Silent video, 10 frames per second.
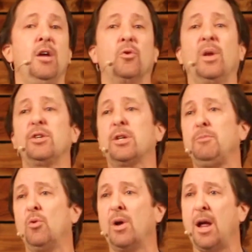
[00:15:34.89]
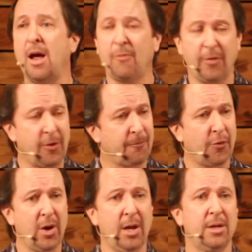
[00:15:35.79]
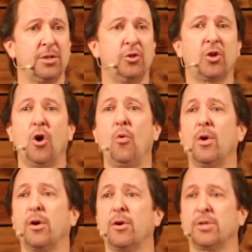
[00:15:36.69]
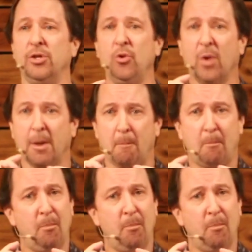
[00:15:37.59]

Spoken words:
the relationship you want to have with your friends and your coworkers, and you want to